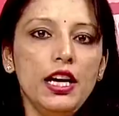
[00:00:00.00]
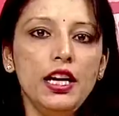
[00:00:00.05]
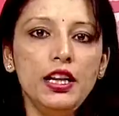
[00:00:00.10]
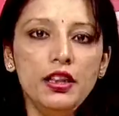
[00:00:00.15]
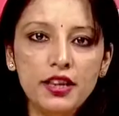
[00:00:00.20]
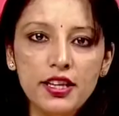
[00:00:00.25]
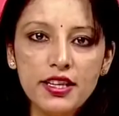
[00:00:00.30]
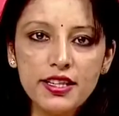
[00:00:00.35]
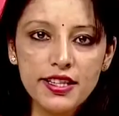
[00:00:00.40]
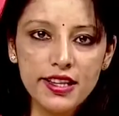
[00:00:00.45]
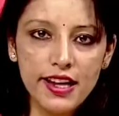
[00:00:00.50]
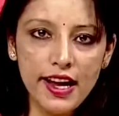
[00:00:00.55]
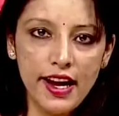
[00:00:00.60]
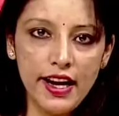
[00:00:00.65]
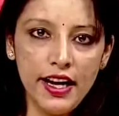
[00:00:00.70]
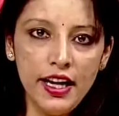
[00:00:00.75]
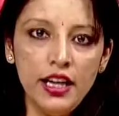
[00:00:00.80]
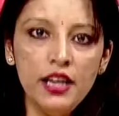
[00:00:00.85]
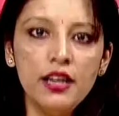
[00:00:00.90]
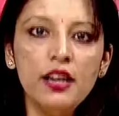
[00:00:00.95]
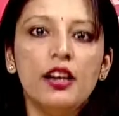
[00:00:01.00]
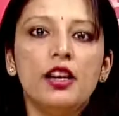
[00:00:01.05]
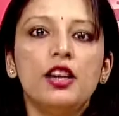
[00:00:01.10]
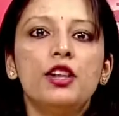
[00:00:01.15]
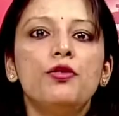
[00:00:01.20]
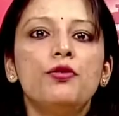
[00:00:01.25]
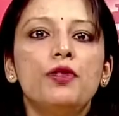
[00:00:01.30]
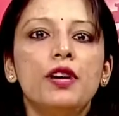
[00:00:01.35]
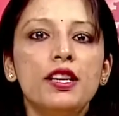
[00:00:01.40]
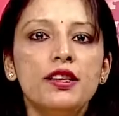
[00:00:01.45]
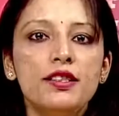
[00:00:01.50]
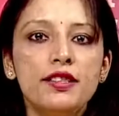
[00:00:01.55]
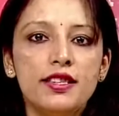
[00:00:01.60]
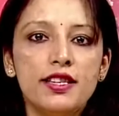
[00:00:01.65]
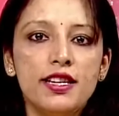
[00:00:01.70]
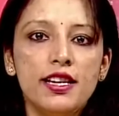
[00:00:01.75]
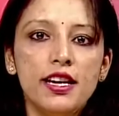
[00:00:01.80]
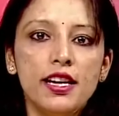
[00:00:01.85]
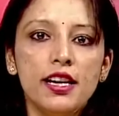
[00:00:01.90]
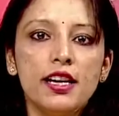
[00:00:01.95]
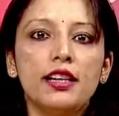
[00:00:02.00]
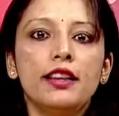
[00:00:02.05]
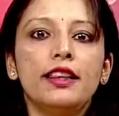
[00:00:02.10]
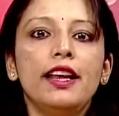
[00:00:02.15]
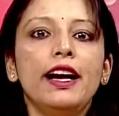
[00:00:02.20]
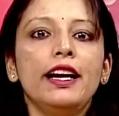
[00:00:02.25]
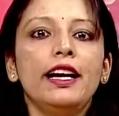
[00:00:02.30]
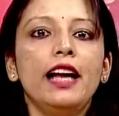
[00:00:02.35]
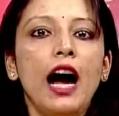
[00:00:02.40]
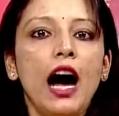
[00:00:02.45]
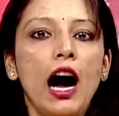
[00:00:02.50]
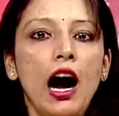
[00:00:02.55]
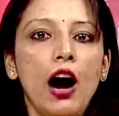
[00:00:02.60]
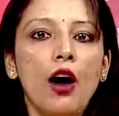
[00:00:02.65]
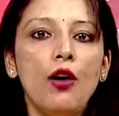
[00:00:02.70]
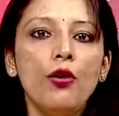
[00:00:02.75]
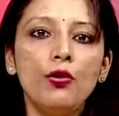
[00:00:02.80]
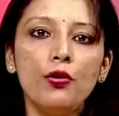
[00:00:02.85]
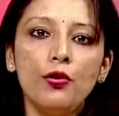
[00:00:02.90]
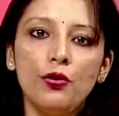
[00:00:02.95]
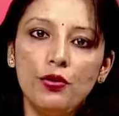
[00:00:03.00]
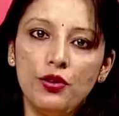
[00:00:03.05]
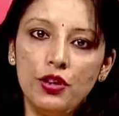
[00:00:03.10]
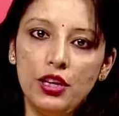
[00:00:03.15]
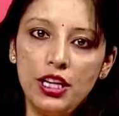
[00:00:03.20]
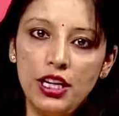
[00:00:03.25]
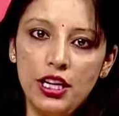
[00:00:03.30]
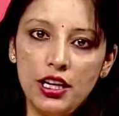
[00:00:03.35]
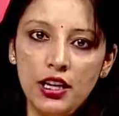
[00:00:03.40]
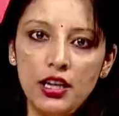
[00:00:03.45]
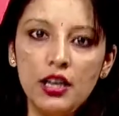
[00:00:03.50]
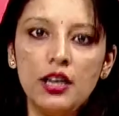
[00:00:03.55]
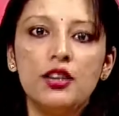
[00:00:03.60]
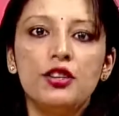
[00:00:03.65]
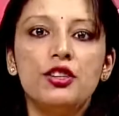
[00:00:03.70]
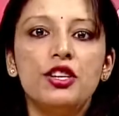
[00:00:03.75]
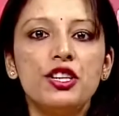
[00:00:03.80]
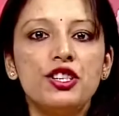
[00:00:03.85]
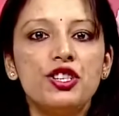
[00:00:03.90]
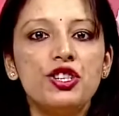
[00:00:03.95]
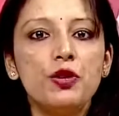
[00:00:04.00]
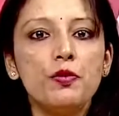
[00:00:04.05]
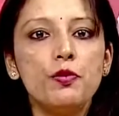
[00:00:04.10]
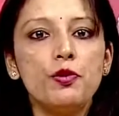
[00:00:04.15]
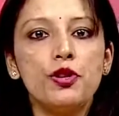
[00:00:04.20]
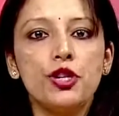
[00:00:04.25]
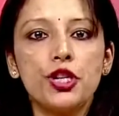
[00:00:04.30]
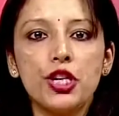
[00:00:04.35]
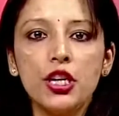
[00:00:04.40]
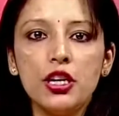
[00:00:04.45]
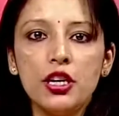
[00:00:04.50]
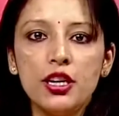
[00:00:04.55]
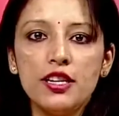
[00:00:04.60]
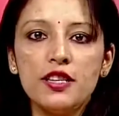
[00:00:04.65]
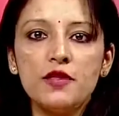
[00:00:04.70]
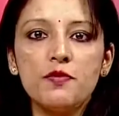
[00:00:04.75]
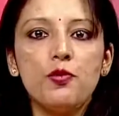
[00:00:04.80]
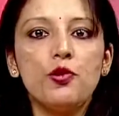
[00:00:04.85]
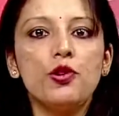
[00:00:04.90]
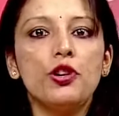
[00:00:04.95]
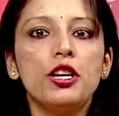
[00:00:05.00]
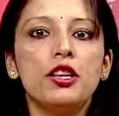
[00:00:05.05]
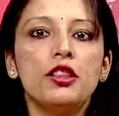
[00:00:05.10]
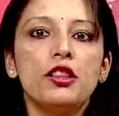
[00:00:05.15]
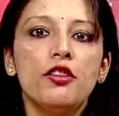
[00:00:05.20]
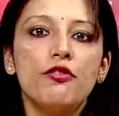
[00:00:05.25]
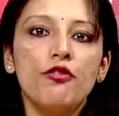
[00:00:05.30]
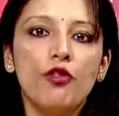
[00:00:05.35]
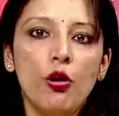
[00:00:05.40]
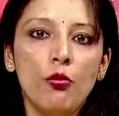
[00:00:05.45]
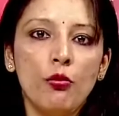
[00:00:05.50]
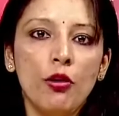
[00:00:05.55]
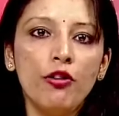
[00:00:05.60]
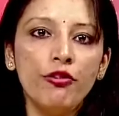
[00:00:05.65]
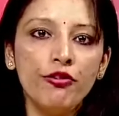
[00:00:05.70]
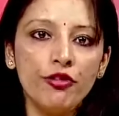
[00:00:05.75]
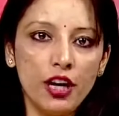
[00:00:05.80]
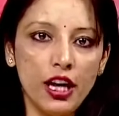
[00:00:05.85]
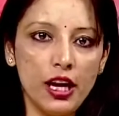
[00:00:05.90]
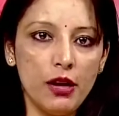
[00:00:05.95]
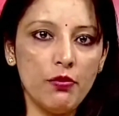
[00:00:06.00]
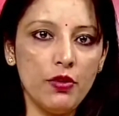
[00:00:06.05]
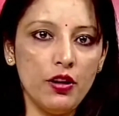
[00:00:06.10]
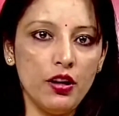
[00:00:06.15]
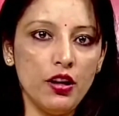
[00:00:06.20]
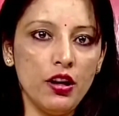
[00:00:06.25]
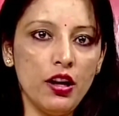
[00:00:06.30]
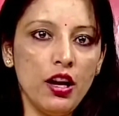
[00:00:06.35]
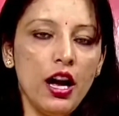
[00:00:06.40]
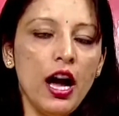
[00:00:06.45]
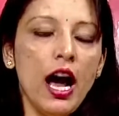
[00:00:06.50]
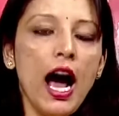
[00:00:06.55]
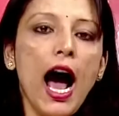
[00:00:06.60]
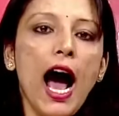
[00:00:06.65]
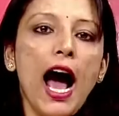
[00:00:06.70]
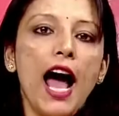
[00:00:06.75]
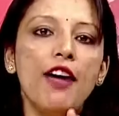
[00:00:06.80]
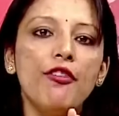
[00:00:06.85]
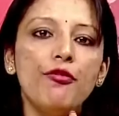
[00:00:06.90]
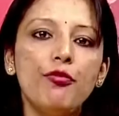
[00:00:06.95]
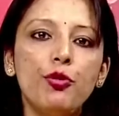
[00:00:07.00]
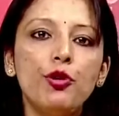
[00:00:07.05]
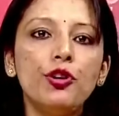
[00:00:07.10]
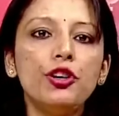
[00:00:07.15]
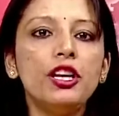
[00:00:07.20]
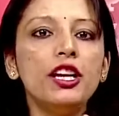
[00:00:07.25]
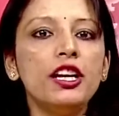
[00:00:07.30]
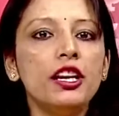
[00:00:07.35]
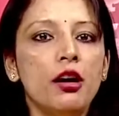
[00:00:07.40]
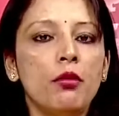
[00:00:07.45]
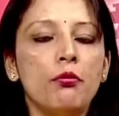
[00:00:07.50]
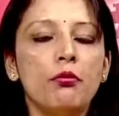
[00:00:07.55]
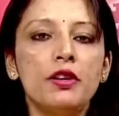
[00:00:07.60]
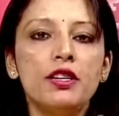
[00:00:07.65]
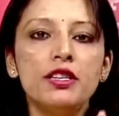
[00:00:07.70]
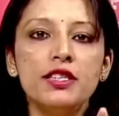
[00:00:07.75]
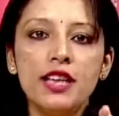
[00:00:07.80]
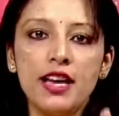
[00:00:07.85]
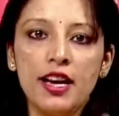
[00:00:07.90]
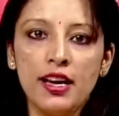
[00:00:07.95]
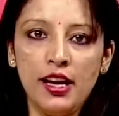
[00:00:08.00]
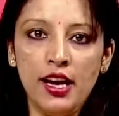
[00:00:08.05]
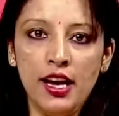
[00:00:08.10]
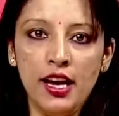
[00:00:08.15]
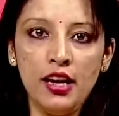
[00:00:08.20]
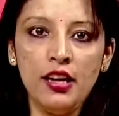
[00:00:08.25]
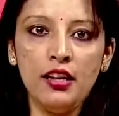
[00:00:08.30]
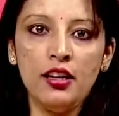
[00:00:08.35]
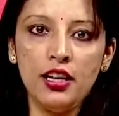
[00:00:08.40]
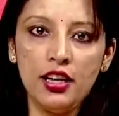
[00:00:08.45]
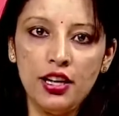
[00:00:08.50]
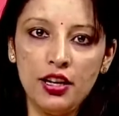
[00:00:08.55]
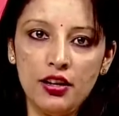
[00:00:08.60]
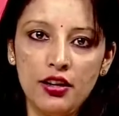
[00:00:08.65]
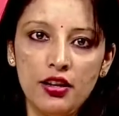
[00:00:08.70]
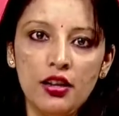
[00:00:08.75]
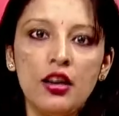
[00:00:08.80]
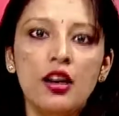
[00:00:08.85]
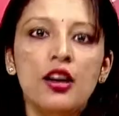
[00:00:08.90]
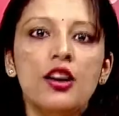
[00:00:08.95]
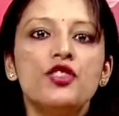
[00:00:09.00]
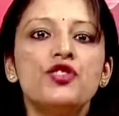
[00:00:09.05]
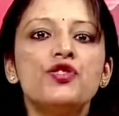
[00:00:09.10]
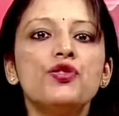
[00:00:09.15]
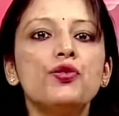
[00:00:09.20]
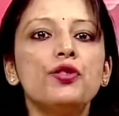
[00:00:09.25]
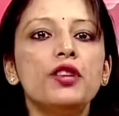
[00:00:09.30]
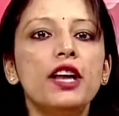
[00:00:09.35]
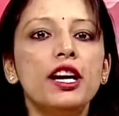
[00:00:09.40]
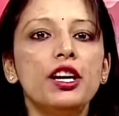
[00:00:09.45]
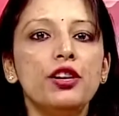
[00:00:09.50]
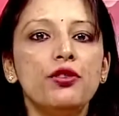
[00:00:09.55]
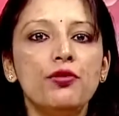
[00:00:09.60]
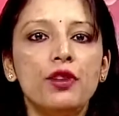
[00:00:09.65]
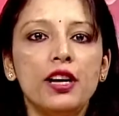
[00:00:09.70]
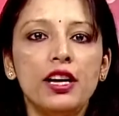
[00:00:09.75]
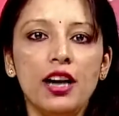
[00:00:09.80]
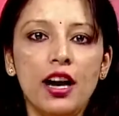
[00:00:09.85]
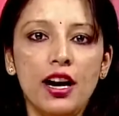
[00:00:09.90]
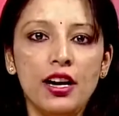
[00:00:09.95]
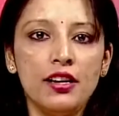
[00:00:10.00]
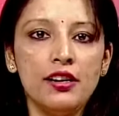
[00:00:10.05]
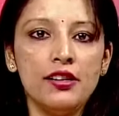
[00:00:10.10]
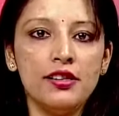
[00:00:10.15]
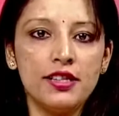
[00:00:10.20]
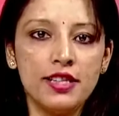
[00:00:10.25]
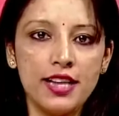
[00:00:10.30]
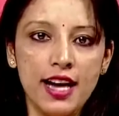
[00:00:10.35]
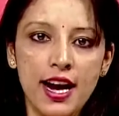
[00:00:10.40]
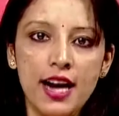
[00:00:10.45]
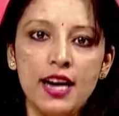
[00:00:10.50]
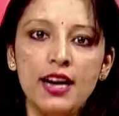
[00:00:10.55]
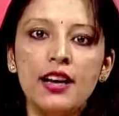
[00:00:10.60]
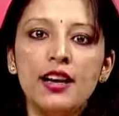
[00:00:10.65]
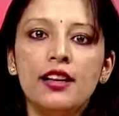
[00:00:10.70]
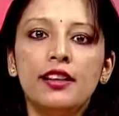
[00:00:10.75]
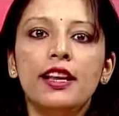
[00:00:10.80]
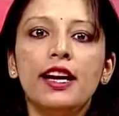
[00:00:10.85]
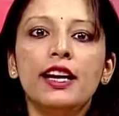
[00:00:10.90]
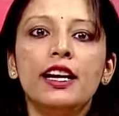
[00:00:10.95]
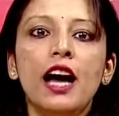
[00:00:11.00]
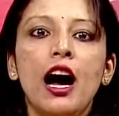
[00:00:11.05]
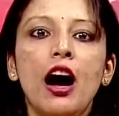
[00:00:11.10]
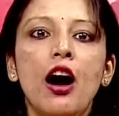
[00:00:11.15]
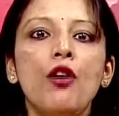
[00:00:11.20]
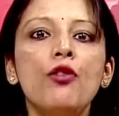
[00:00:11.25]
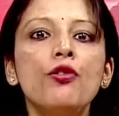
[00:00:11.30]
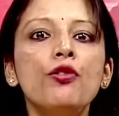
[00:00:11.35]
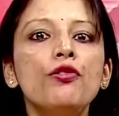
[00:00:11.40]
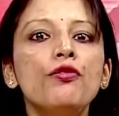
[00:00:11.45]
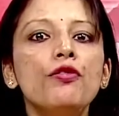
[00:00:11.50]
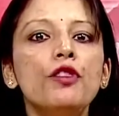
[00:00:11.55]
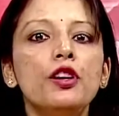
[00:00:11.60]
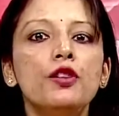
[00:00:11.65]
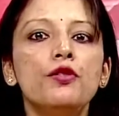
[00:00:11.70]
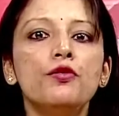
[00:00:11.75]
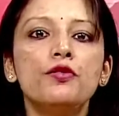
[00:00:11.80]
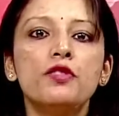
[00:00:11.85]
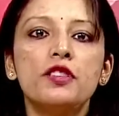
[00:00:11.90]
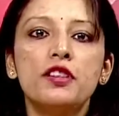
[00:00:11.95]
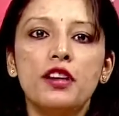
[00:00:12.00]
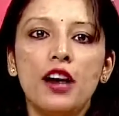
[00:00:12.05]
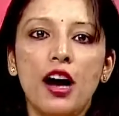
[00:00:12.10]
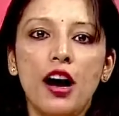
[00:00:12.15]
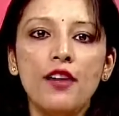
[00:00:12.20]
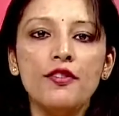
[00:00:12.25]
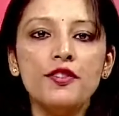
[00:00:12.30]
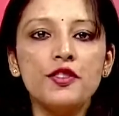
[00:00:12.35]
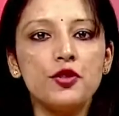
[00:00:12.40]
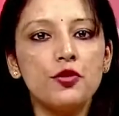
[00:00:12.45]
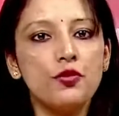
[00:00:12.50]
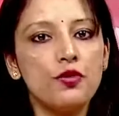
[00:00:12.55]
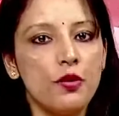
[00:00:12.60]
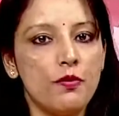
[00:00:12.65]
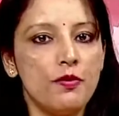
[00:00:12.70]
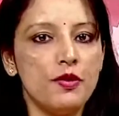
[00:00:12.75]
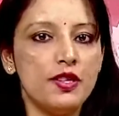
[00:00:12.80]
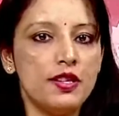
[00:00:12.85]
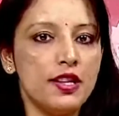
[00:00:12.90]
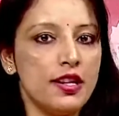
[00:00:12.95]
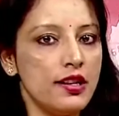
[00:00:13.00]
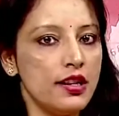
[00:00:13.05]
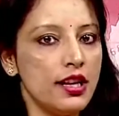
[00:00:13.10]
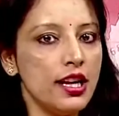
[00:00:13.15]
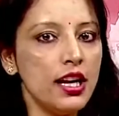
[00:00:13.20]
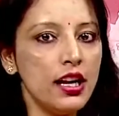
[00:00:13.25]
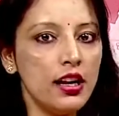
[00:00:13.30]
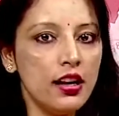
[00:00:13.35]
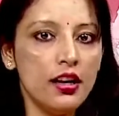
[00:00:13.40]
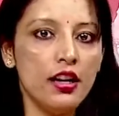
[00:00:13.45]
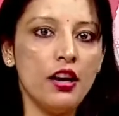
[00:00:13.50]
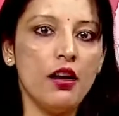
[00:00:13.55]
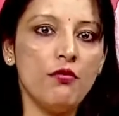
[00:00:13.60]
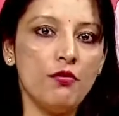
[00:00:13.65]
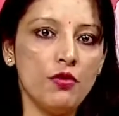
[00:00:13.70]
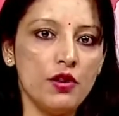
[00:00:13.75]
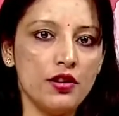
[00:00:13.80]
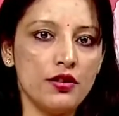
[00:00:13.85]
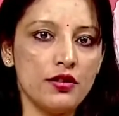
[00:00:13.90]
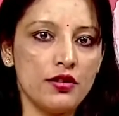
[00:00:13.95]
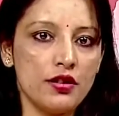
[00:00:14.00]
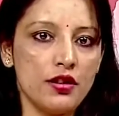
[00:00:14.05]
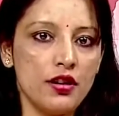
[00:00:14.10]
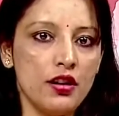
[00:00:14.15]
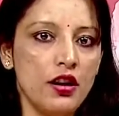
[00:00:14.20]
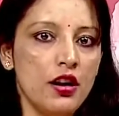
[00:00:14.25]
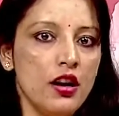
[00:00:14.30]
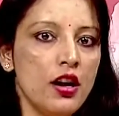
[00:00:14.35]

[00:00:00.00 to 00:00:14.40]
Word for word: In this slide, you can see that how the distribution is put in the form of table. I've put the numbers again here so that you can understand that how do we use graphs to represent the numbers.